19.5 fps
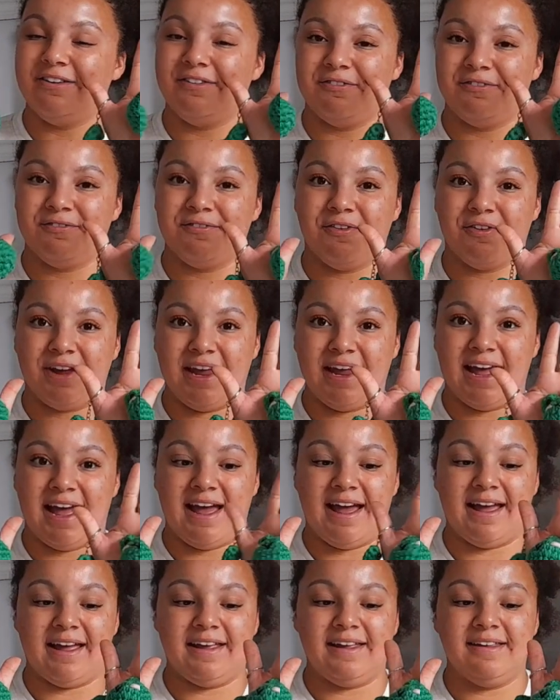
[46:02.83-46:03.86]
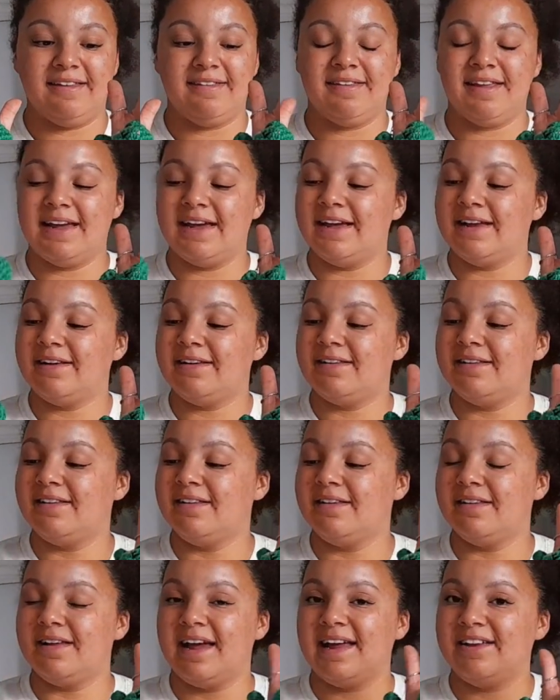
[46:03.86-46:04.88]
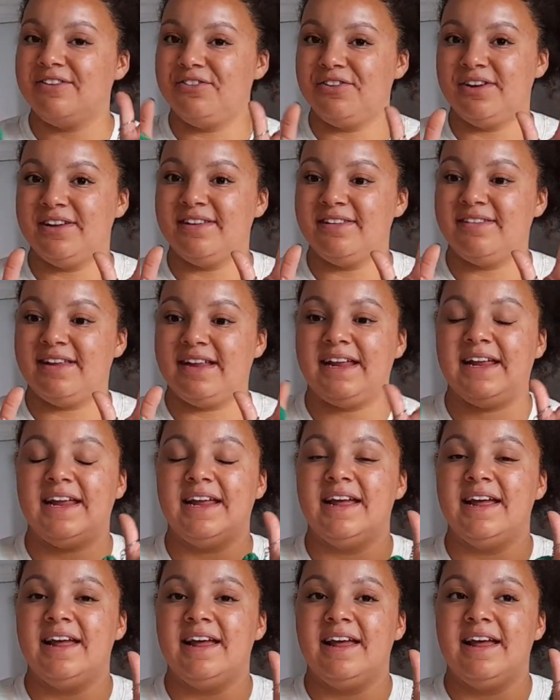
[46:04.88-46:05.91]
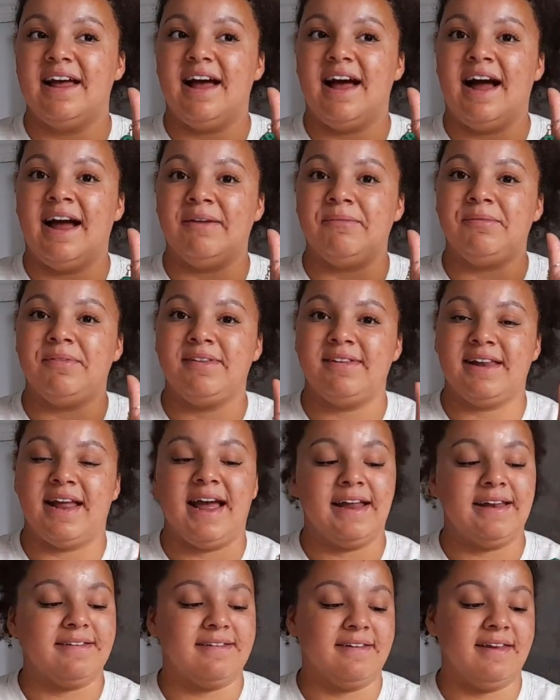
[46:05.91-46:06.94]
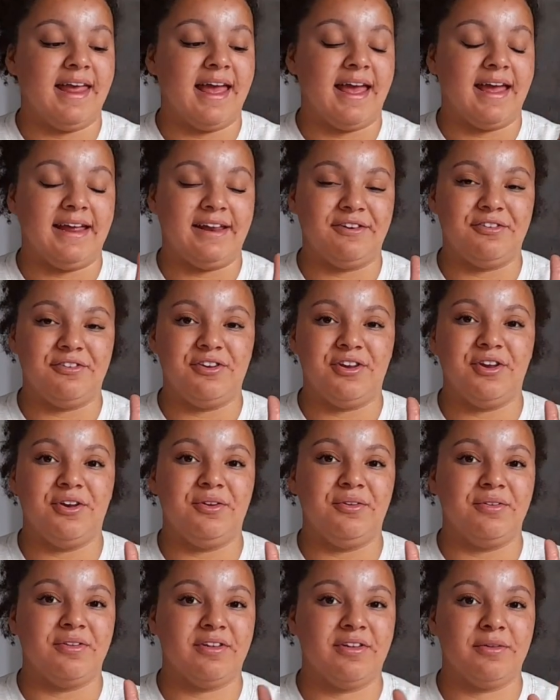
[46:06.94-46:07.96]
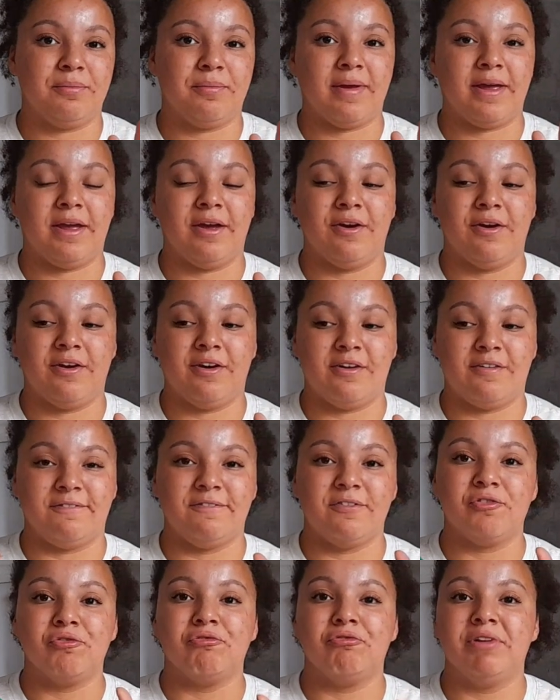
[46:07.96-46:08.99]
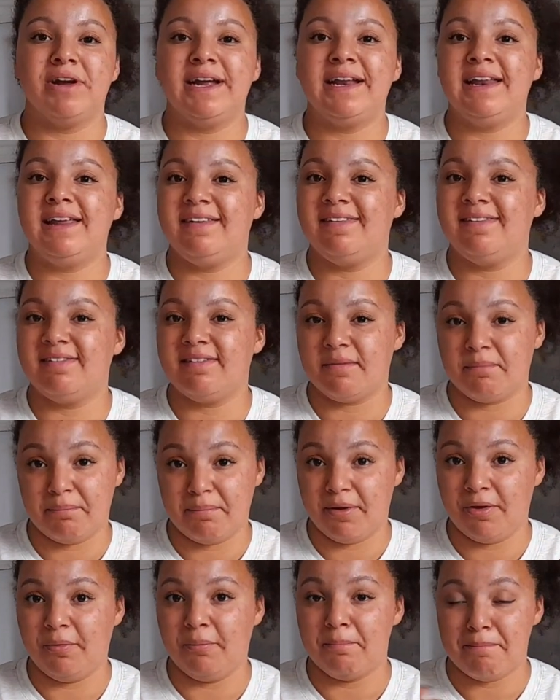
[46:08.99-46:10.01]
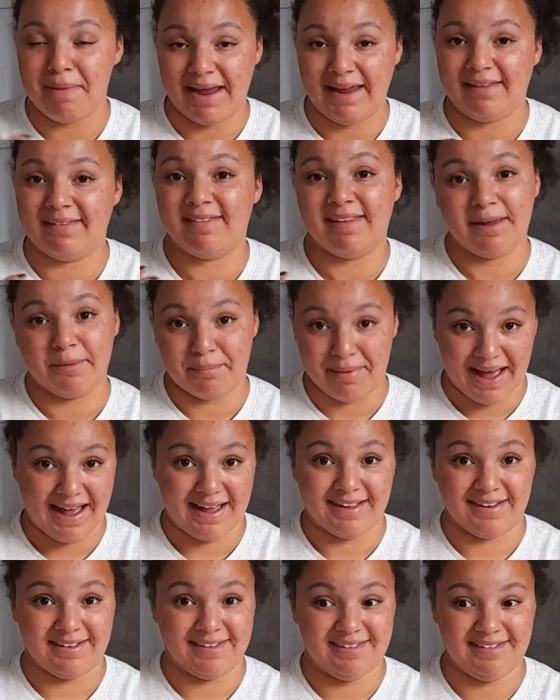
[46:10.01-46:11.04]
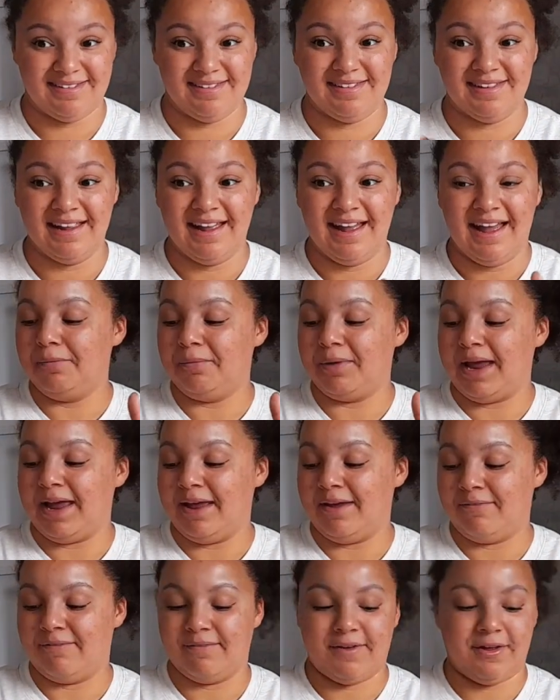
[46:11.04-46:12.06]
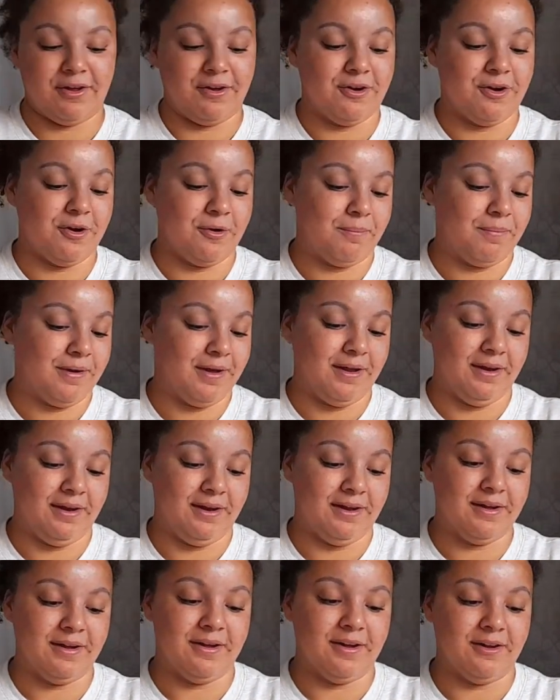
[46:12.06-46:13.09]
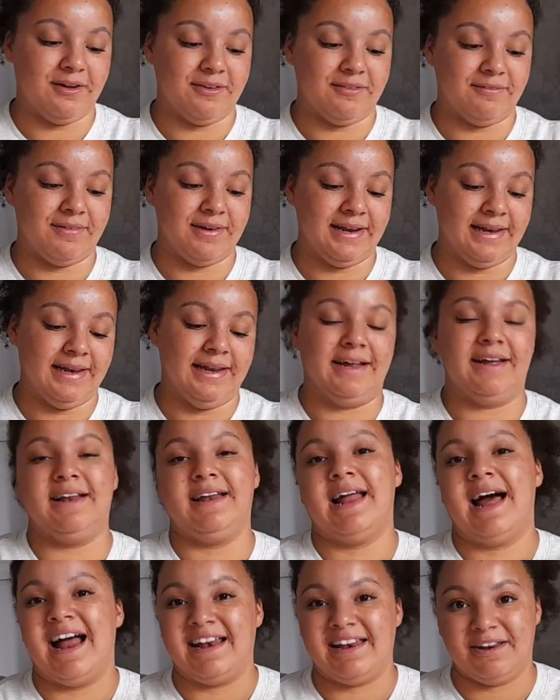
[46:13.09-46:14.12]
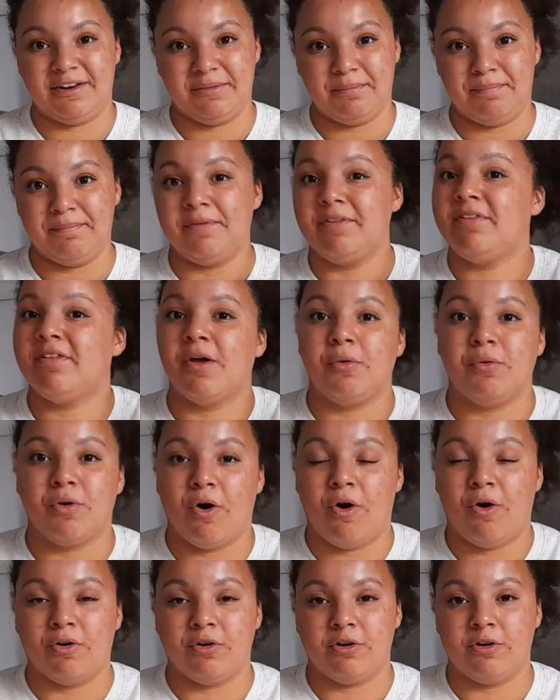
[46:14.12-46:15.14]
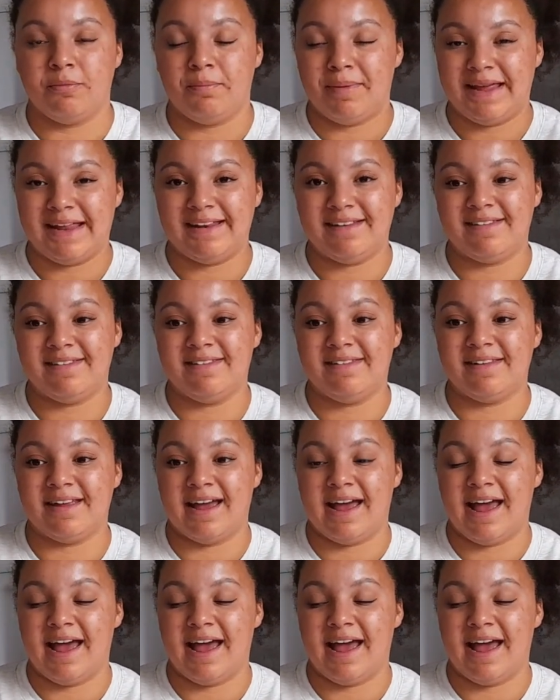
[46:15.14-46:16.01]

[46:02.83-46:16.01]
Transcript: froggy guys, and as you can see, I'm starting to get into the swing of really simple basic patterns with a couple of little added sewn on bits,